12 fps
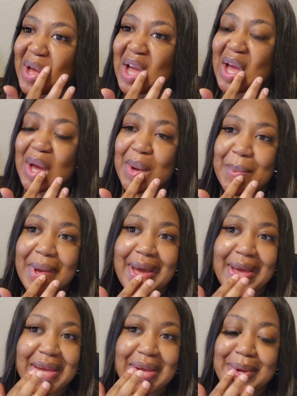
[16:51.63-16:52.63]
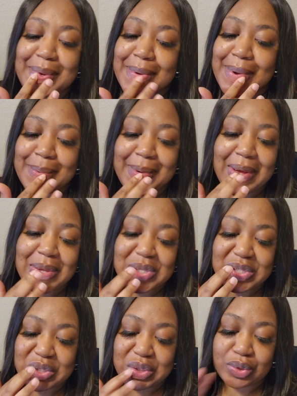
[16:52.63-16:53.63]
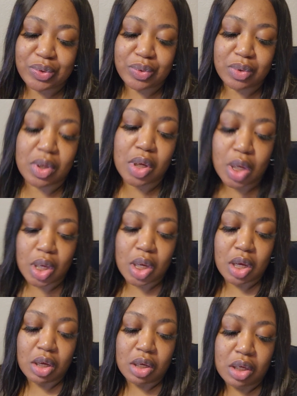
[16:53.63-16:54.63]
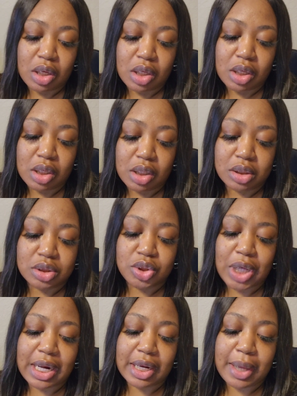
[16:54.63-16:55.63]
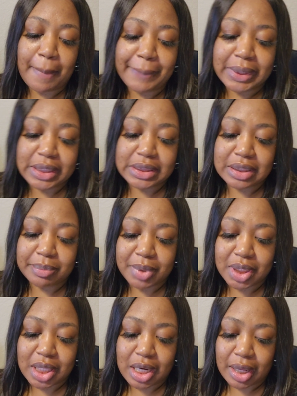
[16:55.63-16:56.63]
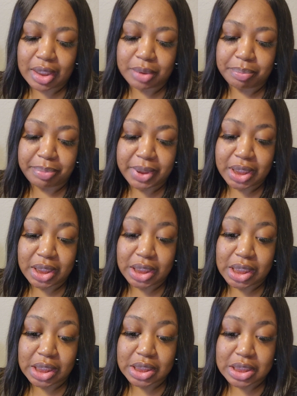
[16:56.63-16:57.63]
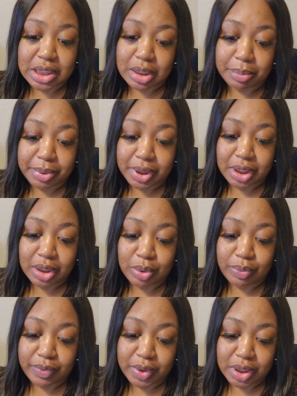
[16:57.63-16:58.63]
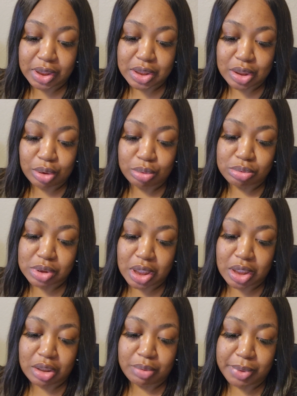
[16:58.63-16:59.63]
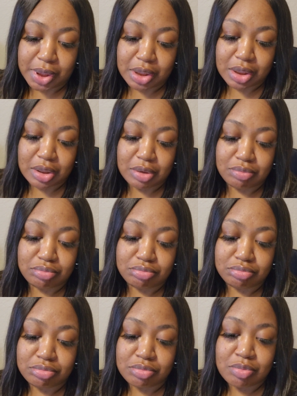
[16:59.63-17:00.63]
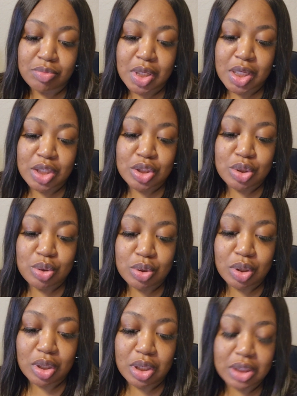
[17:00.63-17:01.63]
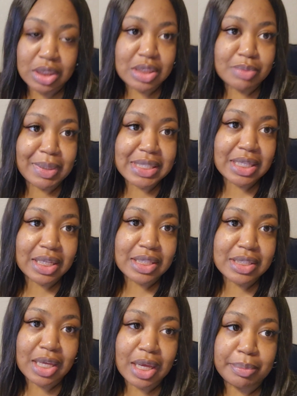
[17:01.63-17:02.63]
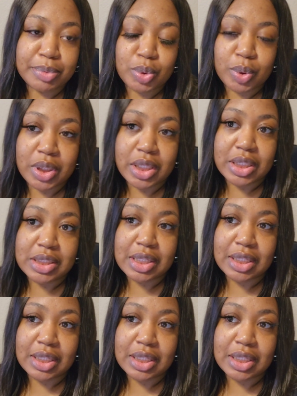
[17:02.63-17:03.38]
I am about to try to complete something that I've been needing to complete. Hopefully it don't take me too long. This is my second time doing this.